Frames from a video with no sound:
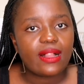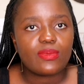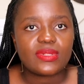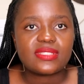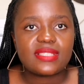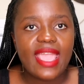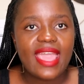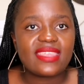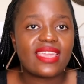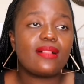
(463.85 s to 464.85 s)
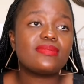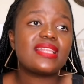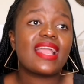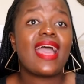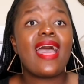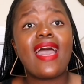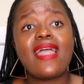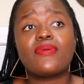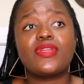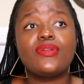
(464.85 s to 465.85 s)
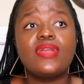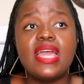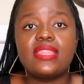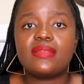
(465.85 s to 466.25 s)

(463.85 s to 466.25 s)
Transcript: girl will say. And the girl was like, hi, how are you?